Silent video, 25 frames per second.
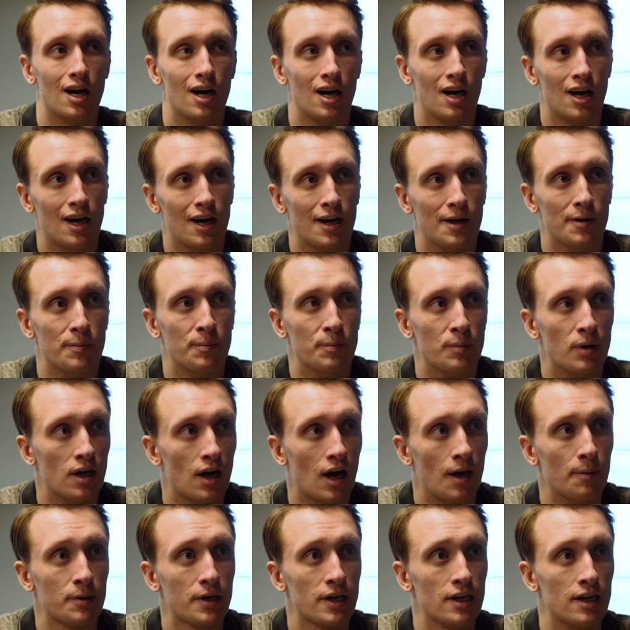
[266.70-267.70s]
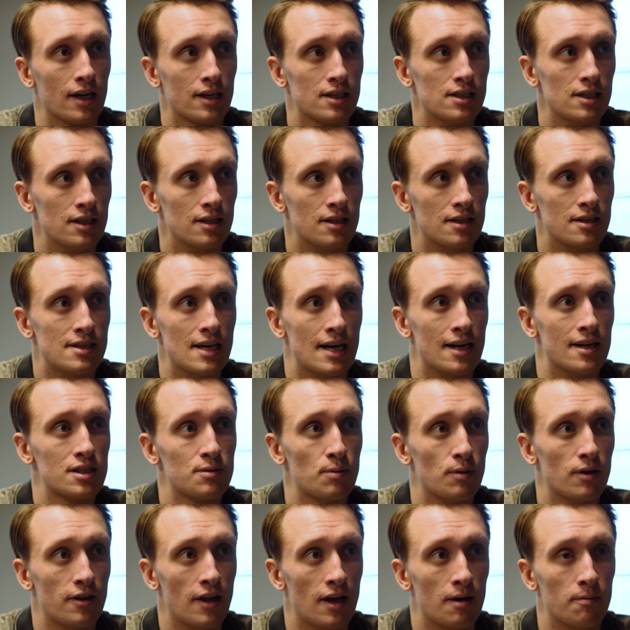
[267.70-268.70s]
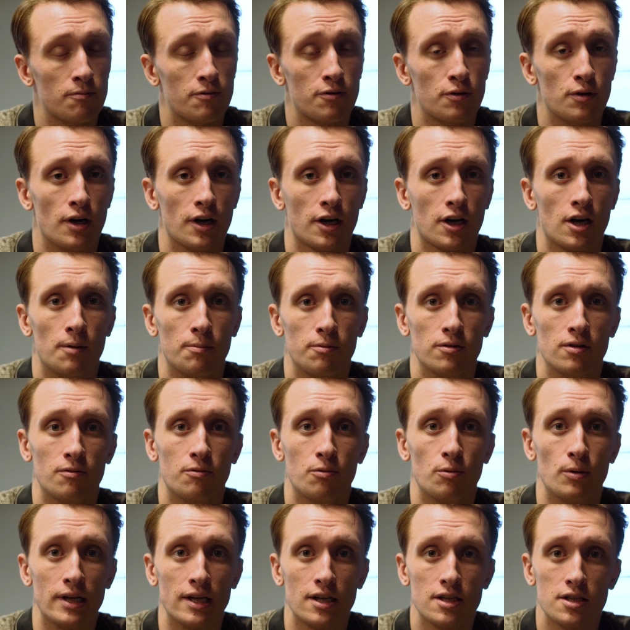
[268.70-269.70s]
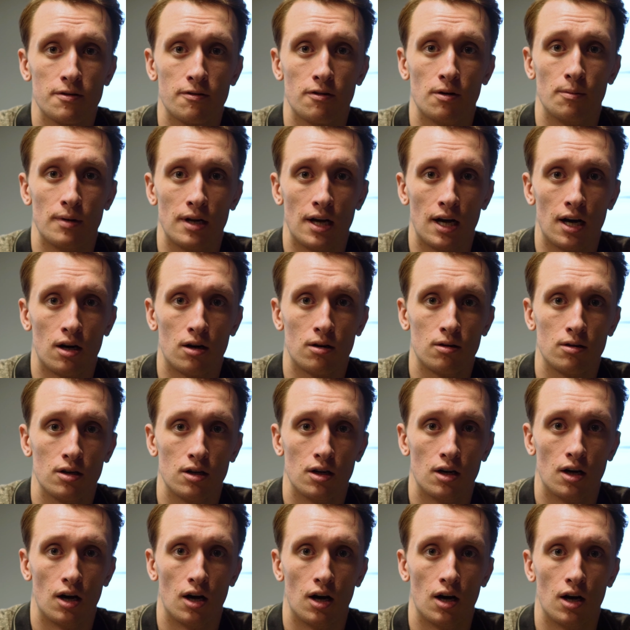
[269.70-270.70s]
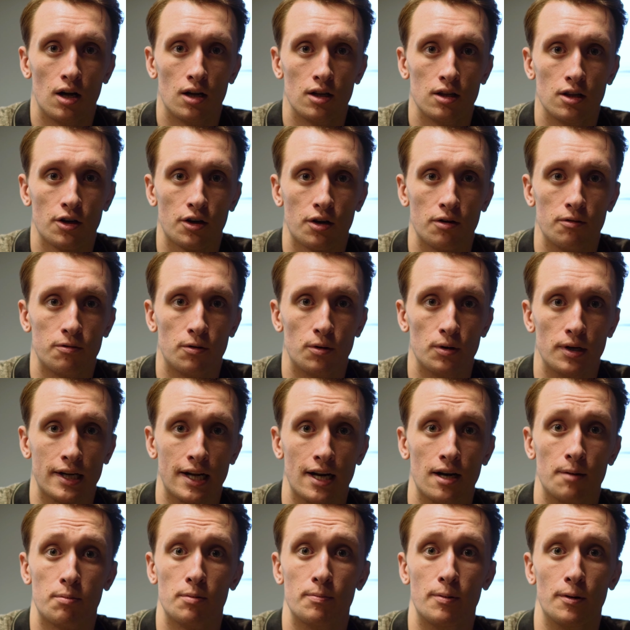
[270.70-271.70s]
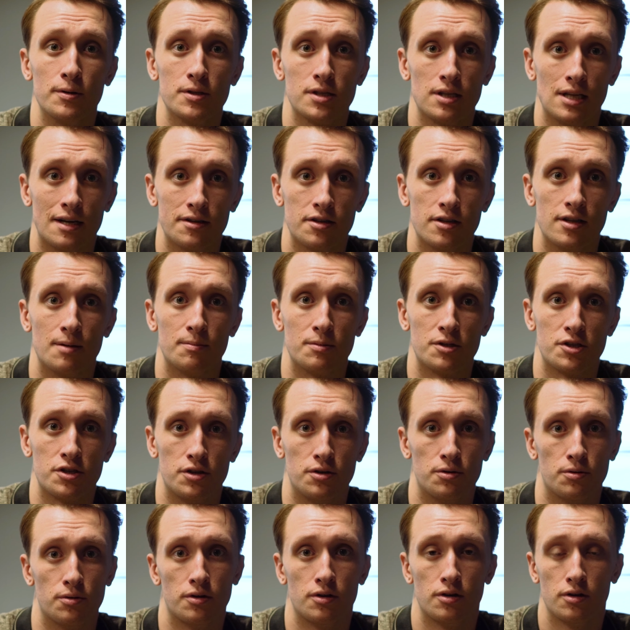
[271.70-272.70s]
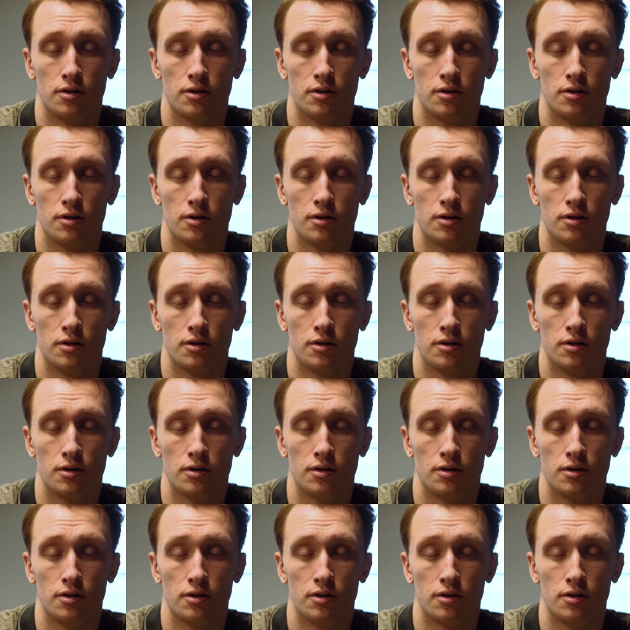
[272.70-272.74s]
Um, I'm connected Dennis with them for a couple of weeks from now. Uh, looking forward to get a proposal out to them soon.